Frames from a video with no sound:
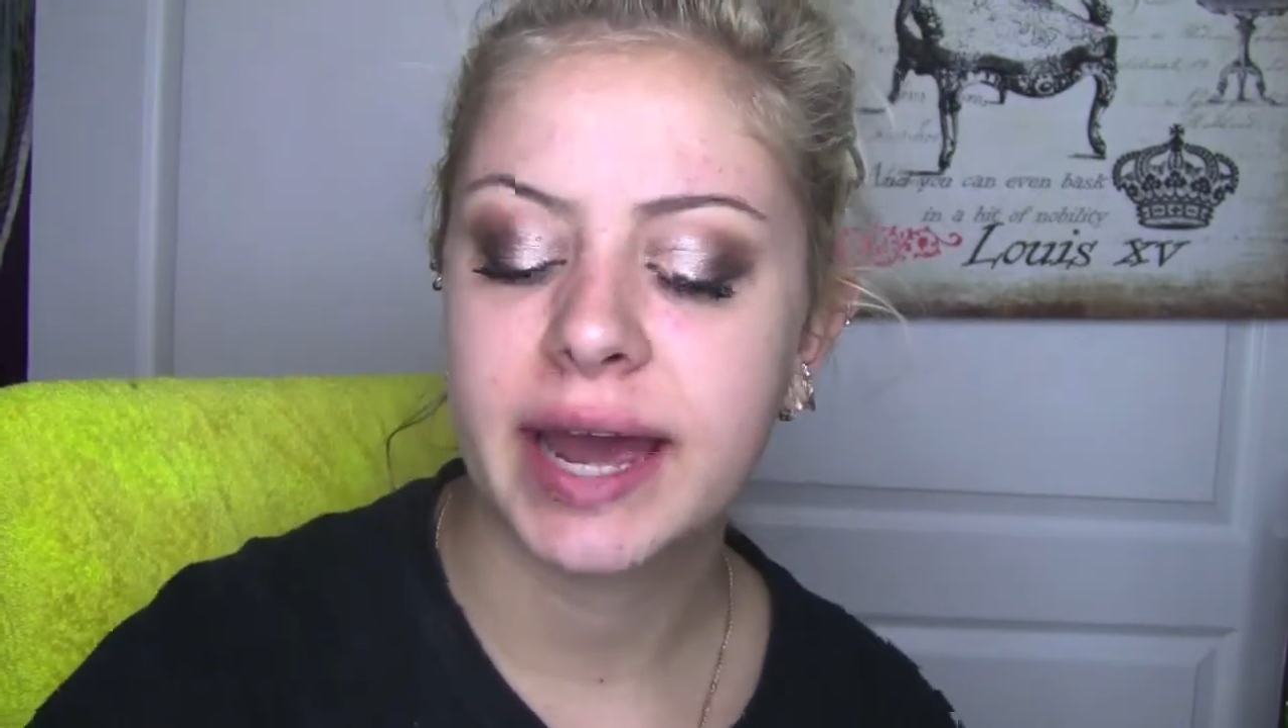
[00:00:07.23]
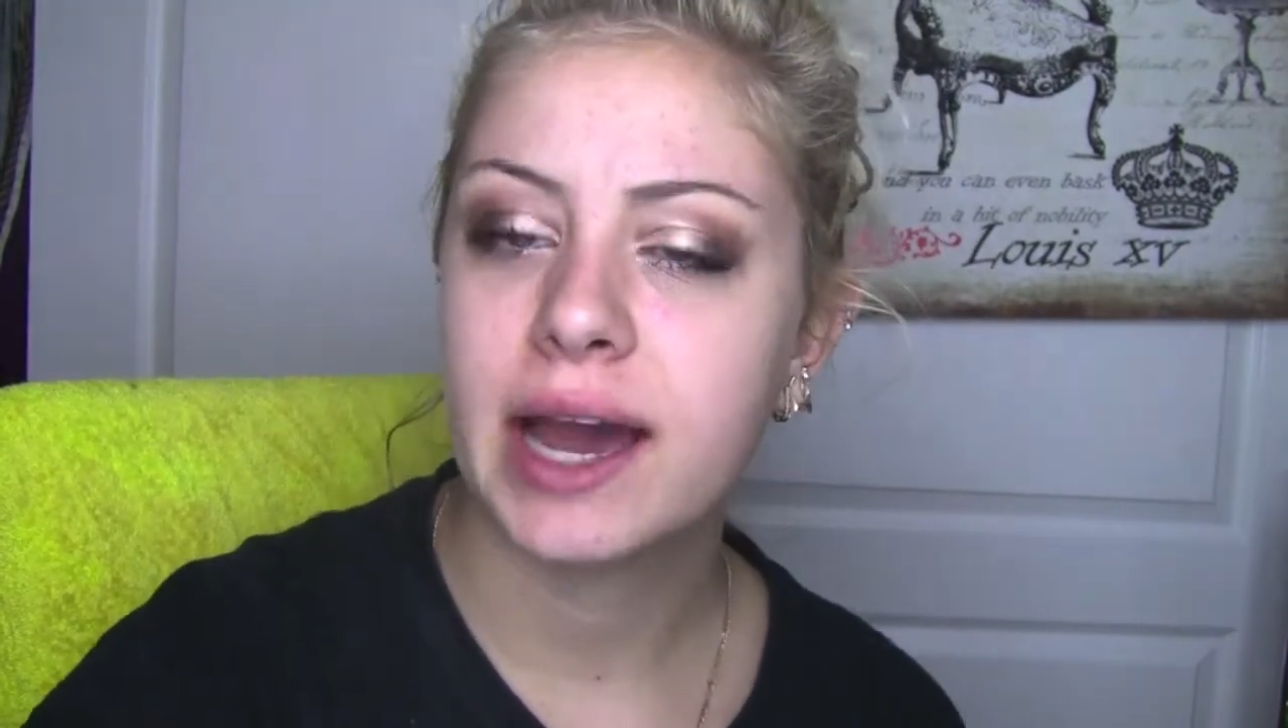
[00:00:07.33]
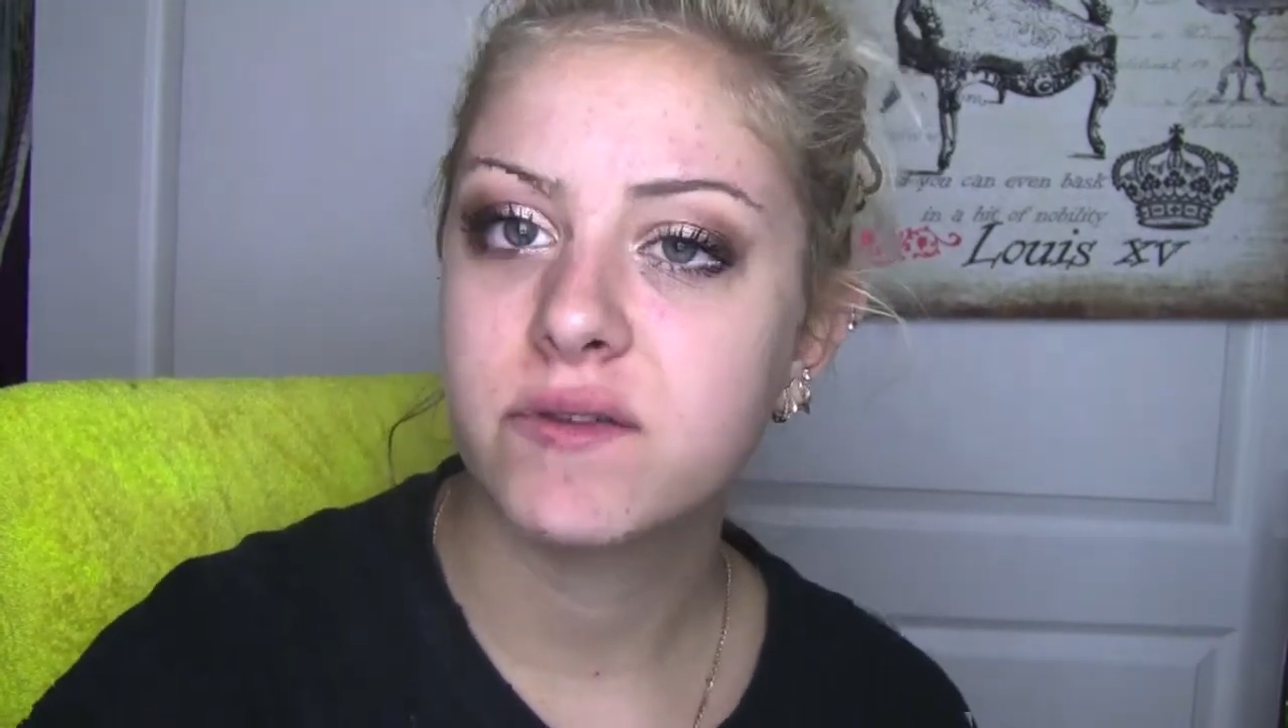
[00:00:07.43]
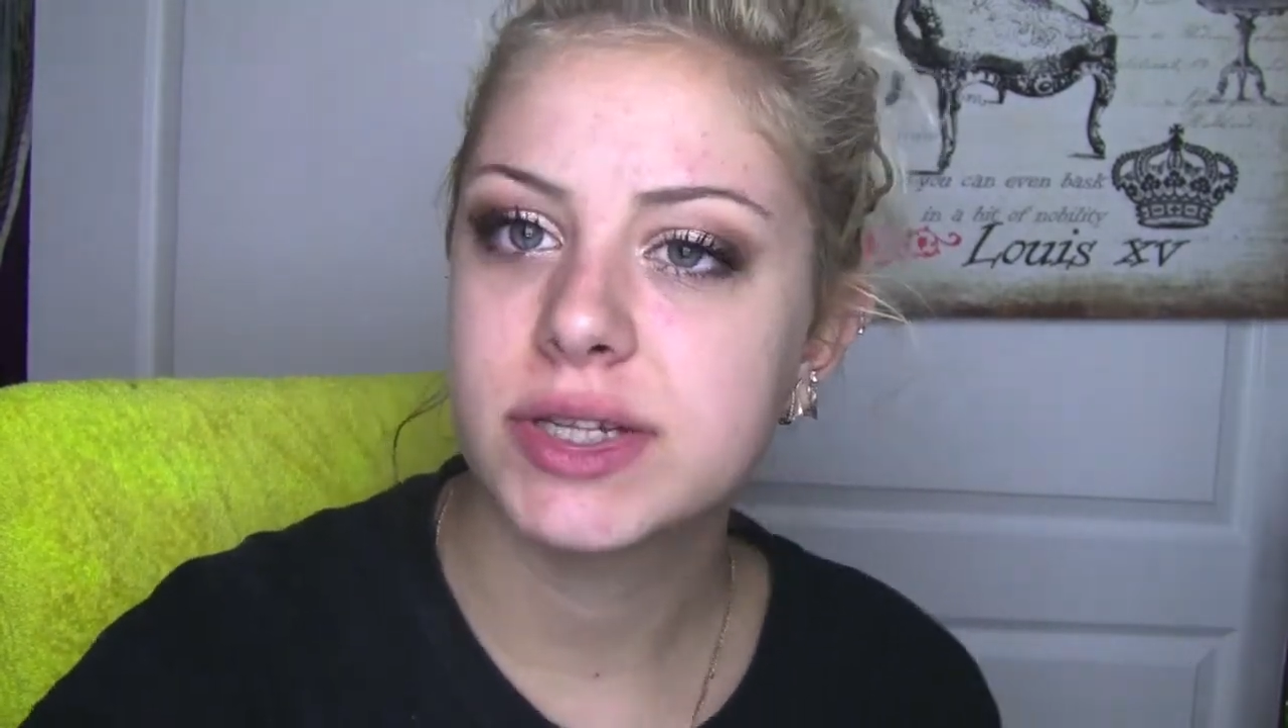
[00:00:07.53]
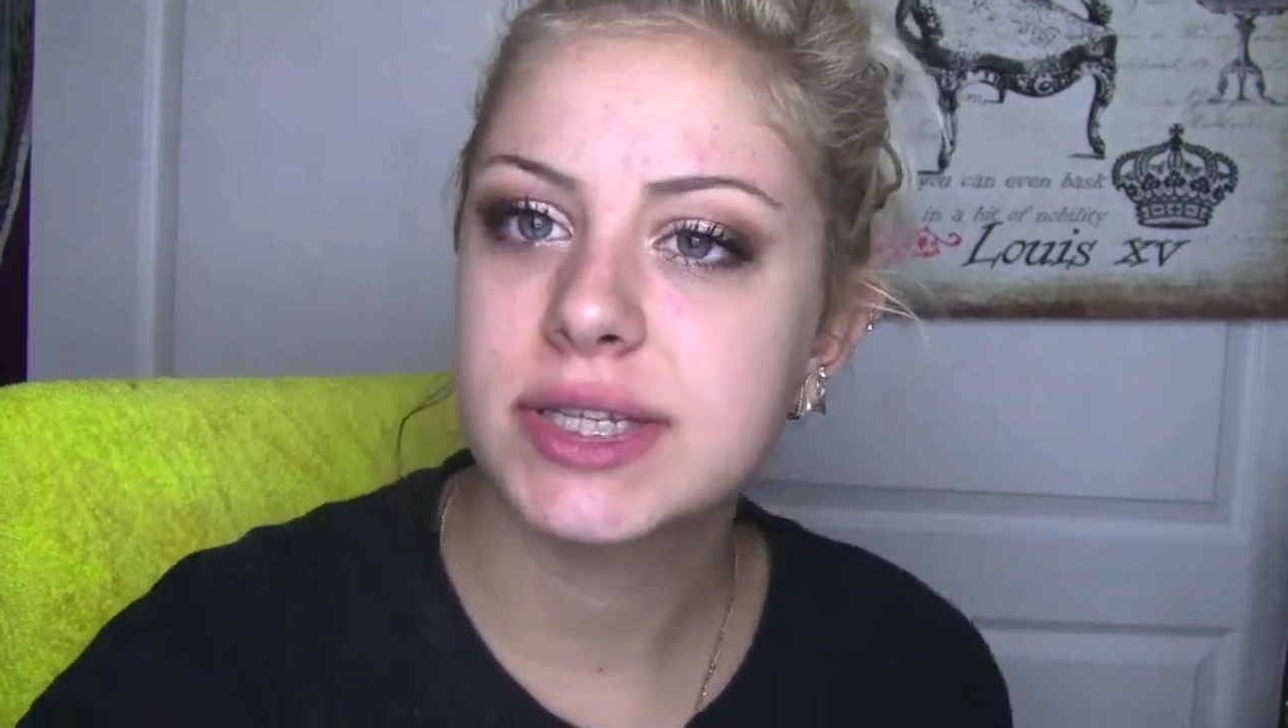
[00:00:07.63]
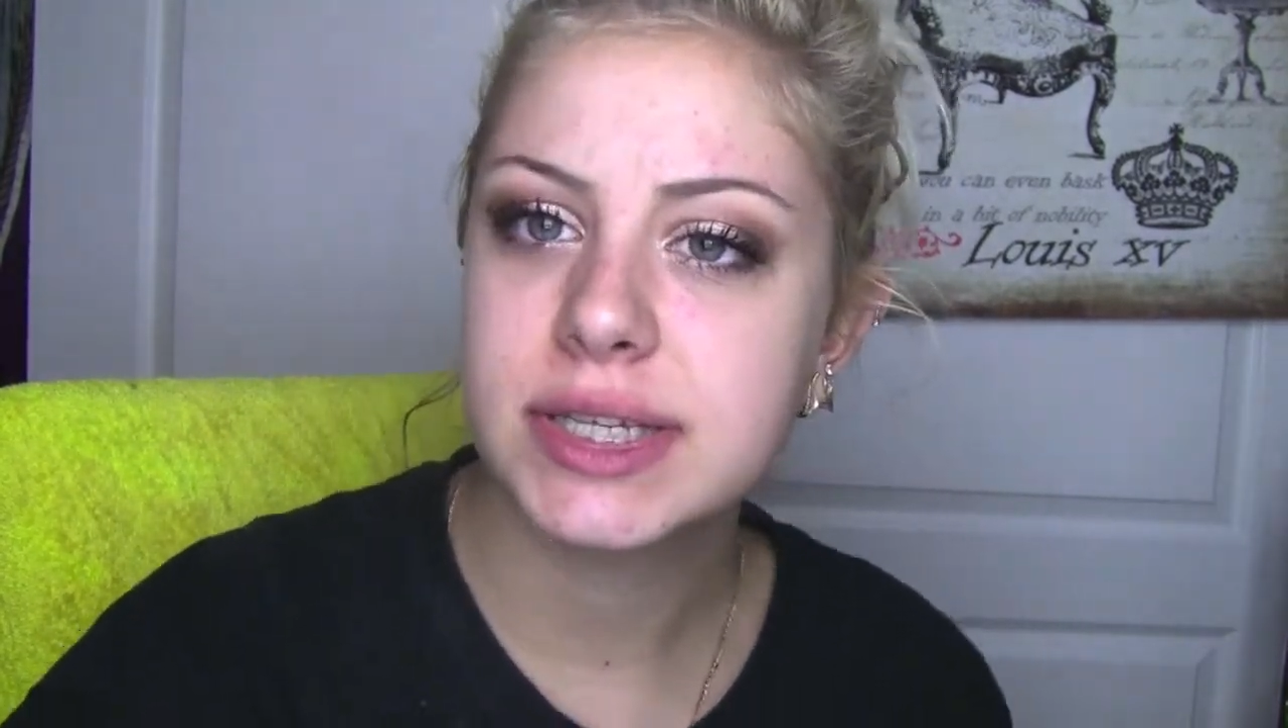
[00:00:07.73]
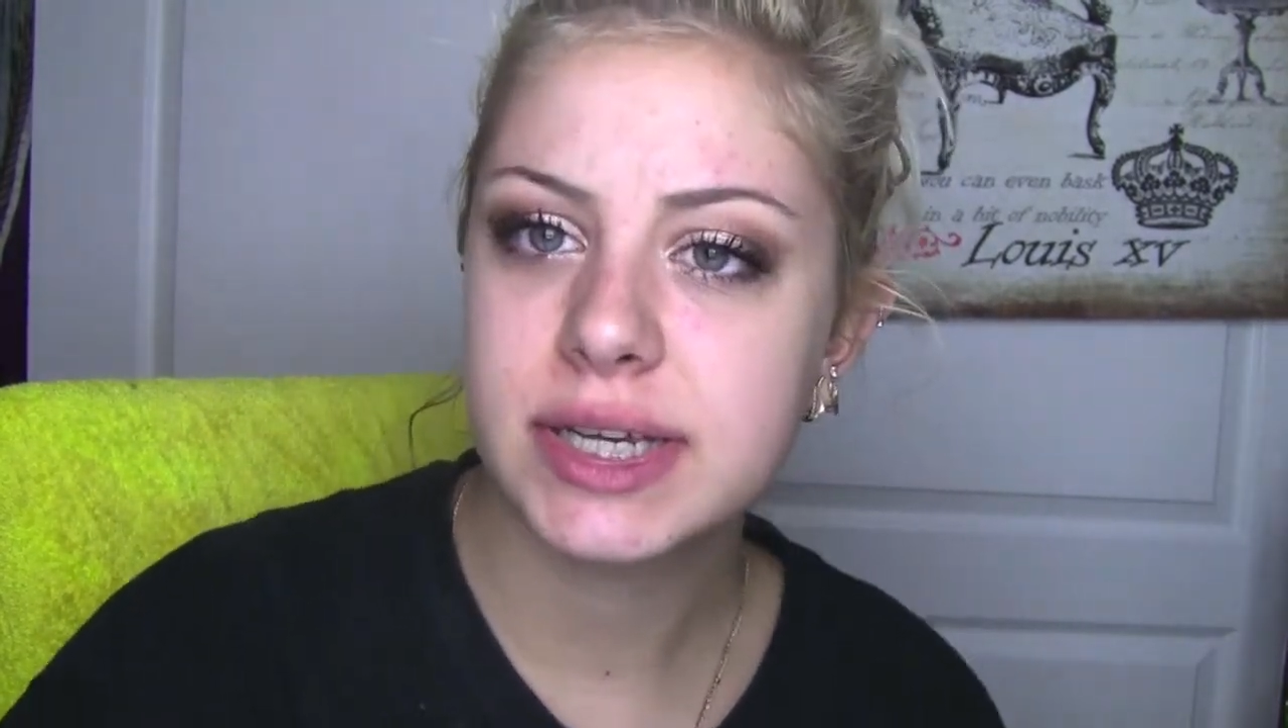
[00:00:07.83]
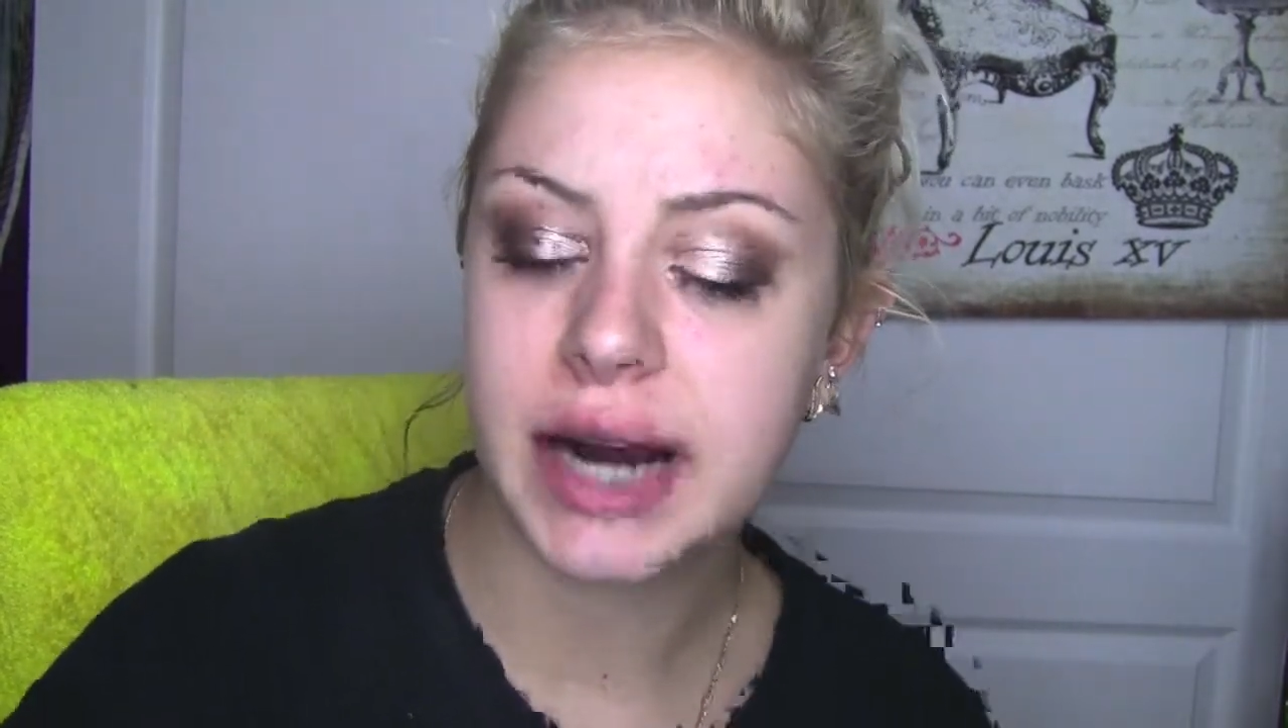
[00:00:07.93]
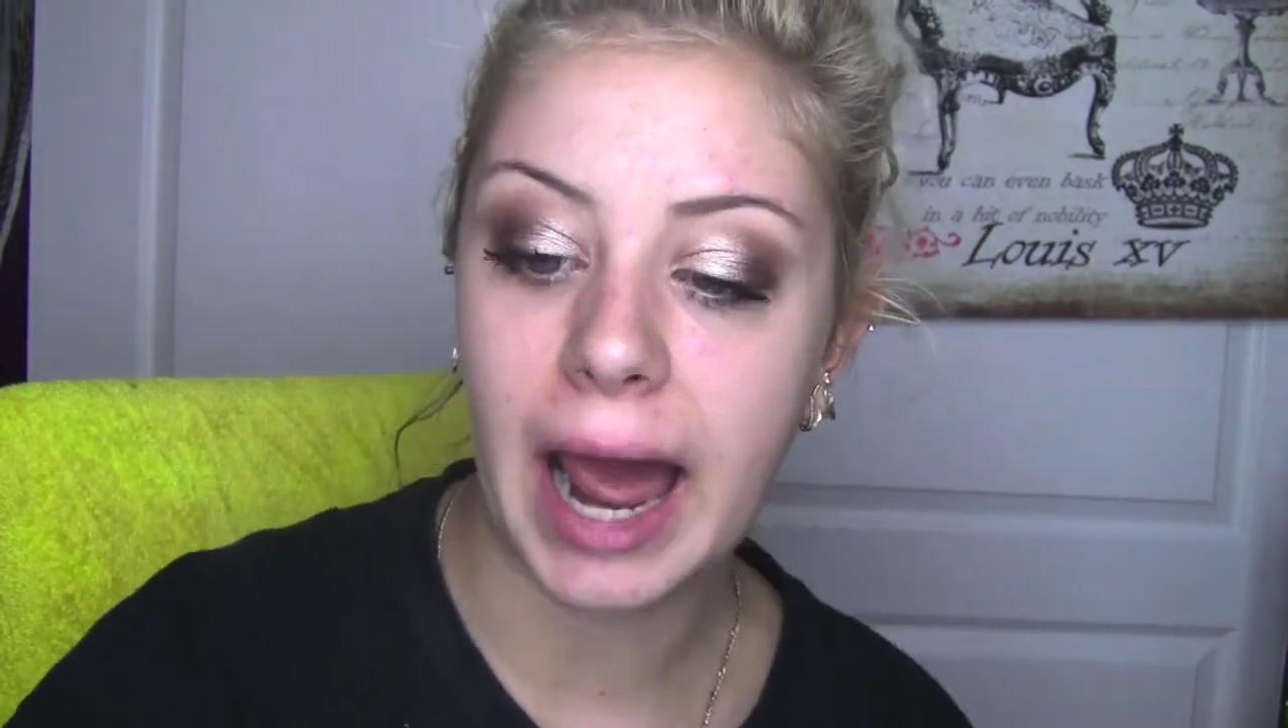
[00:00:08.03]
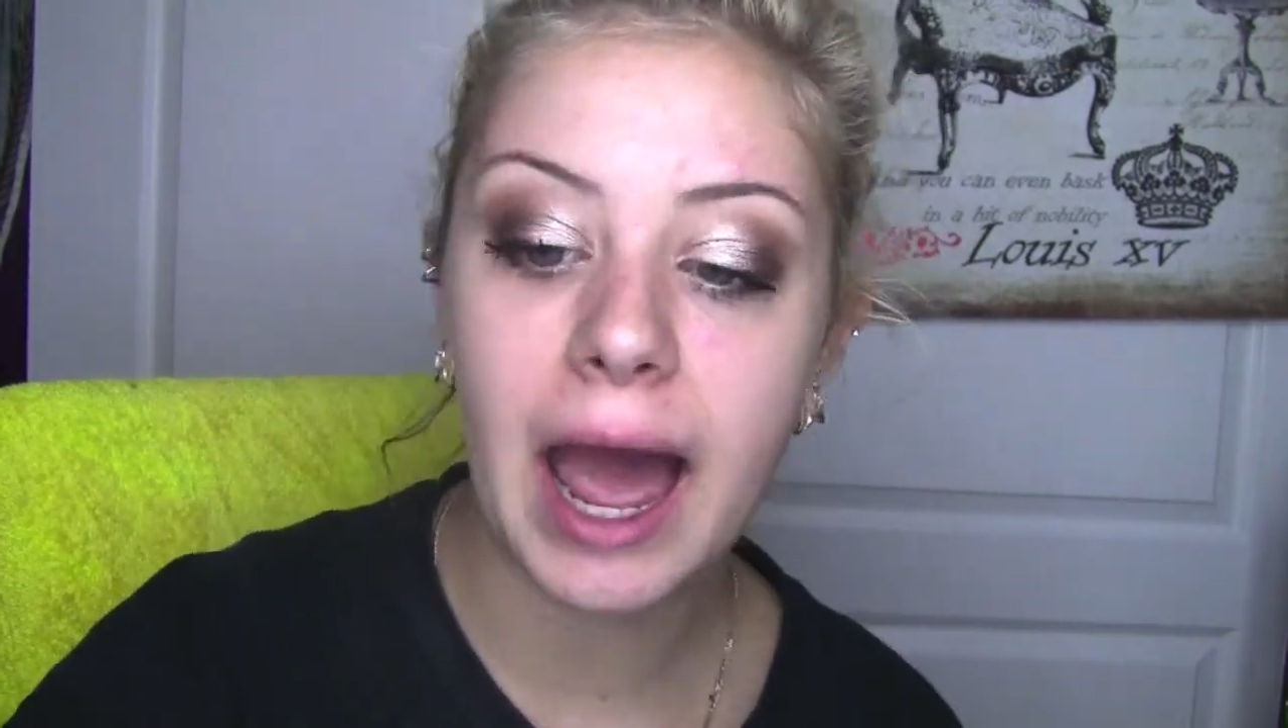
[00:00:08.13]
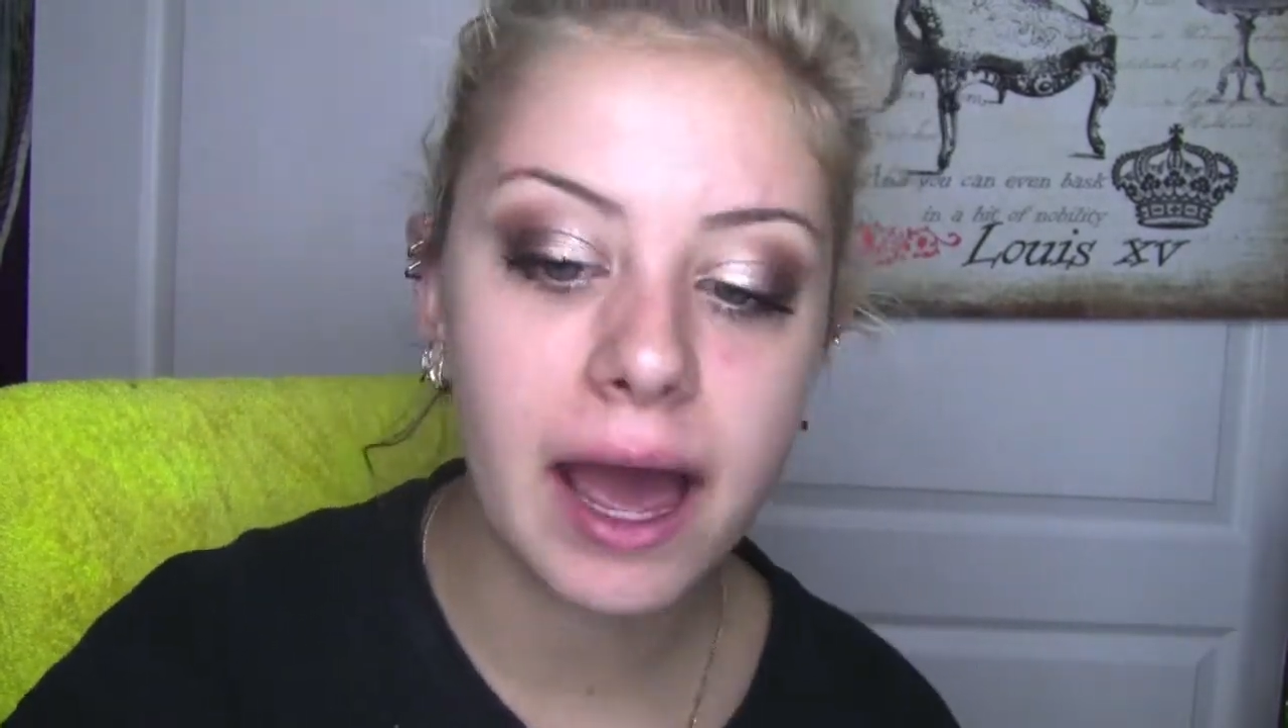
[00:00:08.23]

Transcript: haven't seen